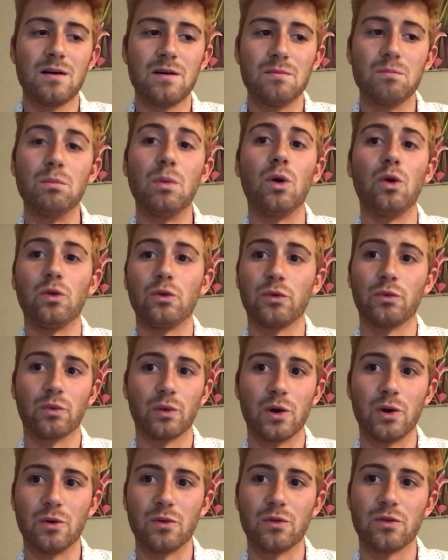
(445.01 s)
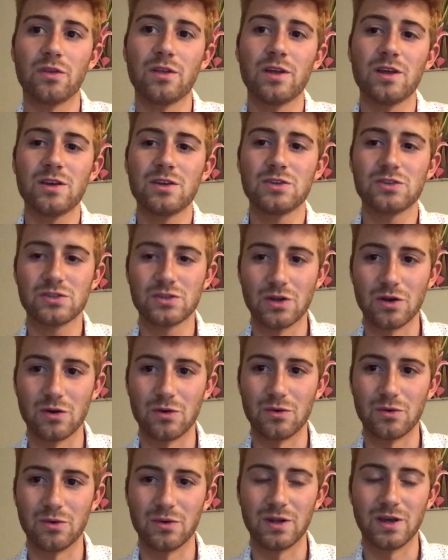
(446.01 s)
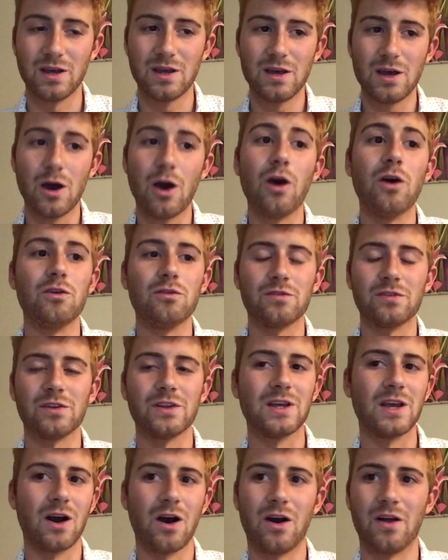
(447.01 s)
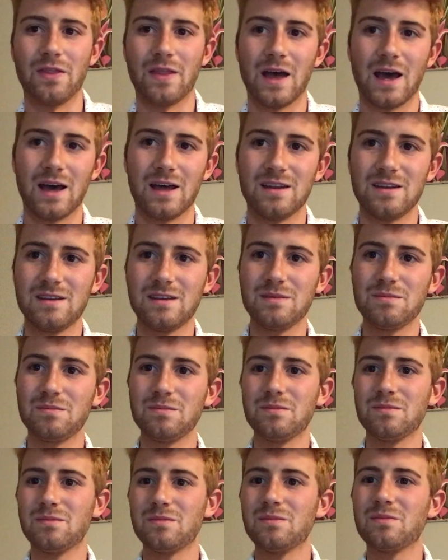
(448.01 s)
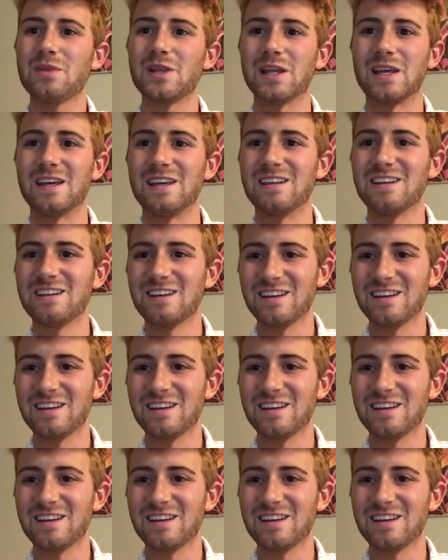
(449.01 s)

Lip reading: mold growth shown hopefully on that plate,